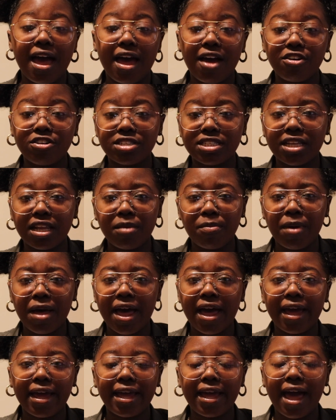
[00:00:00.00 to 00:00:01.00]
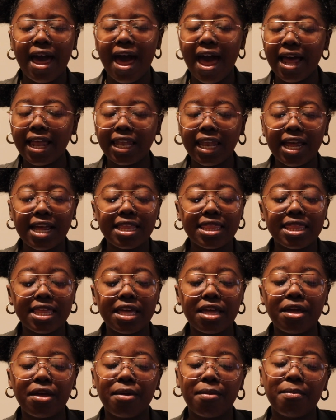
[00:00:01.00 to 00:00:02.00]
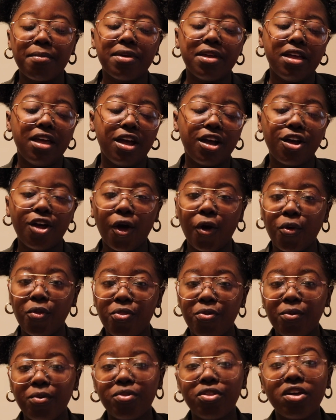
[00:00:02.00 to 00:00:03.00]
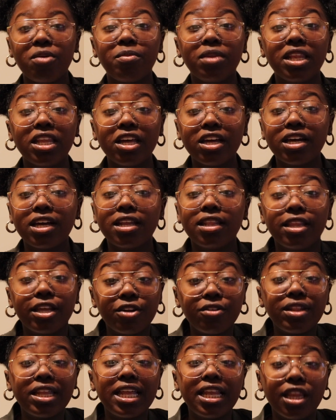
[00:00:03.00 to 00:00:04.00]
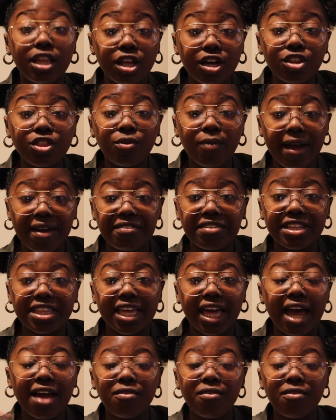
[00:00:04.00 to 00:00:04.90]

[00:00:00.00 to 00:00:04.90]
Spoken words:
or syllabi, highlight them, go through them, literally look through everything.